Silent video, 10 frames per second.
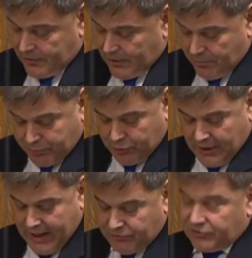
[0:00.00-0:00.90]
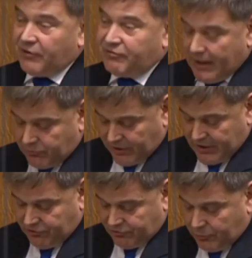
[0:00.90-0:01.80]
and pull out a
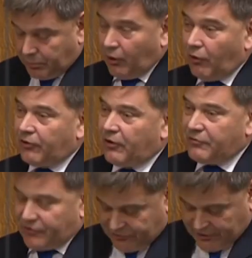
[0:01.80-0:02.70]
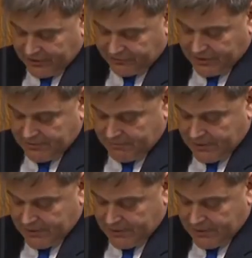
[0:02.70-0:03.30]
foundational block of society.